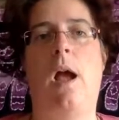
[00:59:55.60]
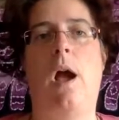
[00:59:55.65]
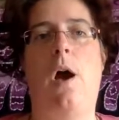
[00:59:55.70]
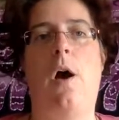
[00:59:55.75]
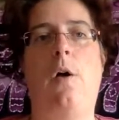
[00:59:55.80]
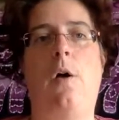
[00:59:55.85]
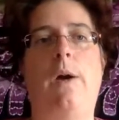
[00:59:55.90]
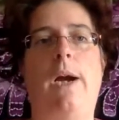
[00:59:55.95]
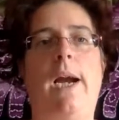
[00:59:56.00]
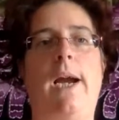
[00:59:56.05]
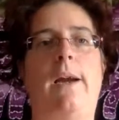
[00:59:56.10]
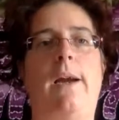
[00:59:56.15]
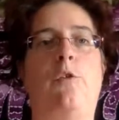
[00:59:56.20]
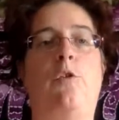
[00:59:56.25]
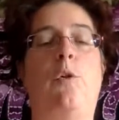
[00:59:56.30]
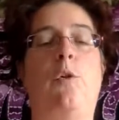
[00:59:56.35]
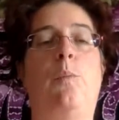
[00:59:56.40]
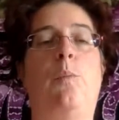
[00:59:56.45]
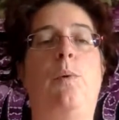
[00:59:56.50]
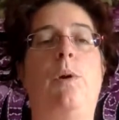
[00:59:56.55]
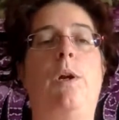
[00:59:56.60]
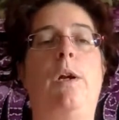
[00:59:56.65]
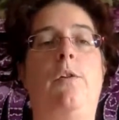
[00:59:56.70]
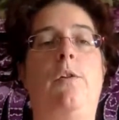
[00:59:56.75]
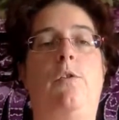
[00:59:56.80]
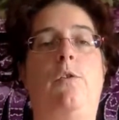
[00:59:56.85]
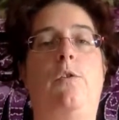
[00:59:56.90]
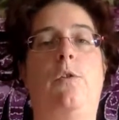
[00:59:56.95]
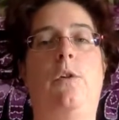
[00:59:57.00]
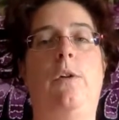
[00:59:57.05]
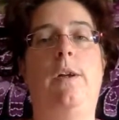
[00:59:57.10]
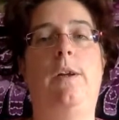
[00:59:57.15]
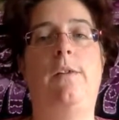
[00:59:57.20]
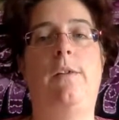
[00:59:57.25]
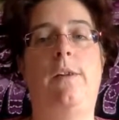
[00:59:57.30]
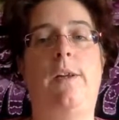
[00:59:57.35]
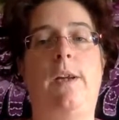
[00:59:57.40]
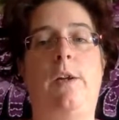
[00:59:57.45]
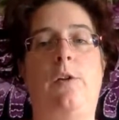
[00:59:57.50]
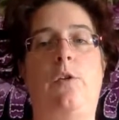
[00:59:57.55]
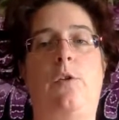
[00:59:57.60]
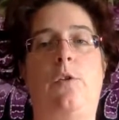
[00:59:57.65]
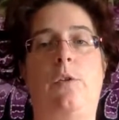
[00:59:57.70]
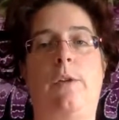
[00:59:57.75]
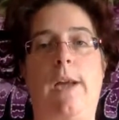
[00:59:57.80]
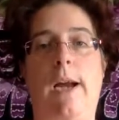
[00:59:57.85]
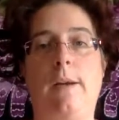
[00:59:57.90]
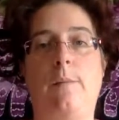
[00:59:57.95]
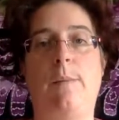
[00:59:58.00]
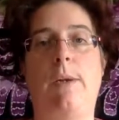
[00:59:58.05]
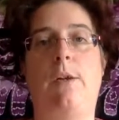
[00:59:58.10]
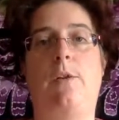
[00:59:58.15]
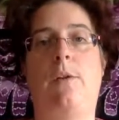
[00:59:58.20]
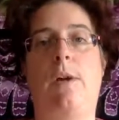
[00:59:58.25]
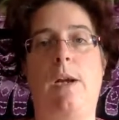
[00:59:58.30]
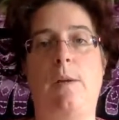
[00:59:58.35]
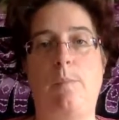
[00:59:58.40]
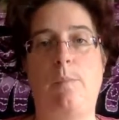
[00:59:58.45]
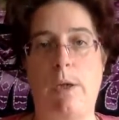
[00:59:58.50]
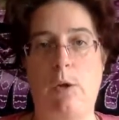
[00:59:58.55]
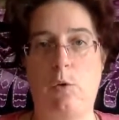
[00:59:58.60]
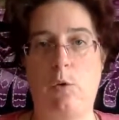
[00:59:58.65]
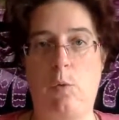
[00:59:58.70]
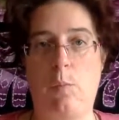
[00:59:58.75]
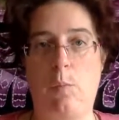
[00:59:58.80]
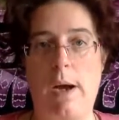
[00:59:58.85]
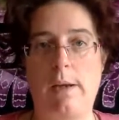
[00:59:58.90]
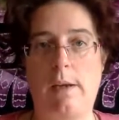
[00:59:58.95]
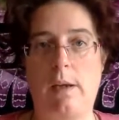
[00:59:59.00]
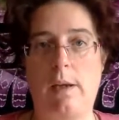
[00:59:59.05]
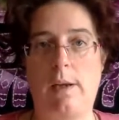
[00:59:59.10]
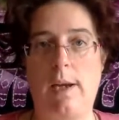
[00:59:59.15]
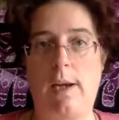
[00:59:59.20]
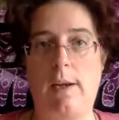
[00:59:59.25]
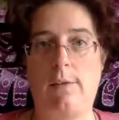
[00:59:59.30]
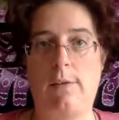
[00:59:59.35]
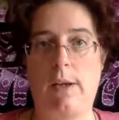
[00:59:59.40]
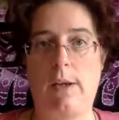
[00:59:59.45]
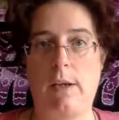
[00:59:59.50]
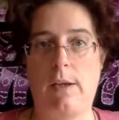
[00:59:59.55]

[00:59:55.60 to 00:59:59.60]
Okay, so please do not hesitate to contact me to let me know about the days and the